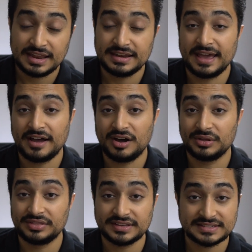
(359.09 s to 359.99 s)

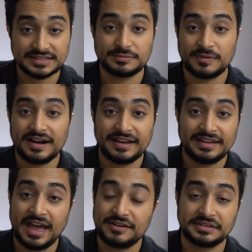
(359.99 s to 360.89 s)
Now, this is why
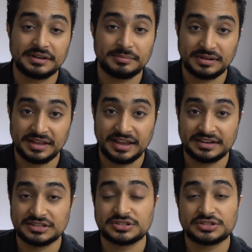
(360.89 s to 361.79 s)
having a
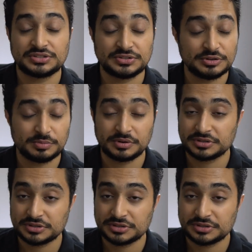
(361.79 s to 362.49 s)
plan is super,